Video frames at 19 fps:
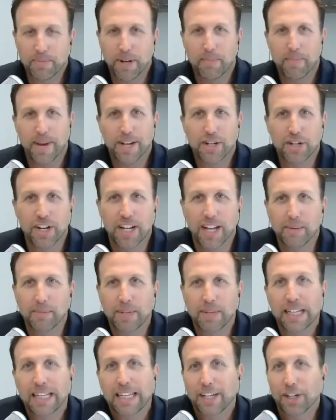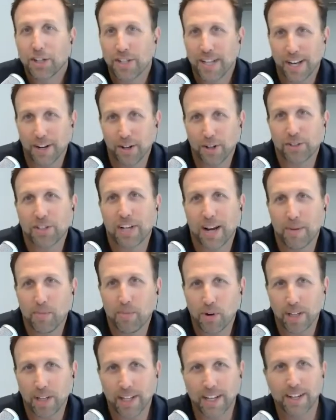to mention him. Clear Dental, Tom
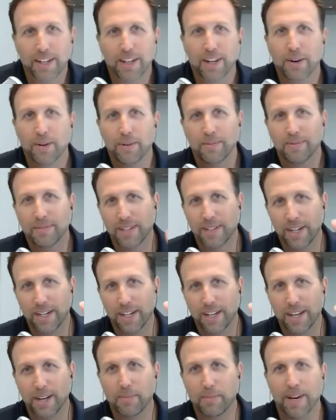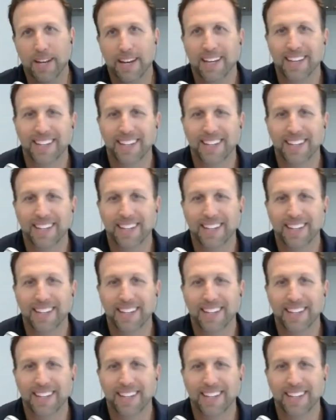Orlando. There you go, buddy.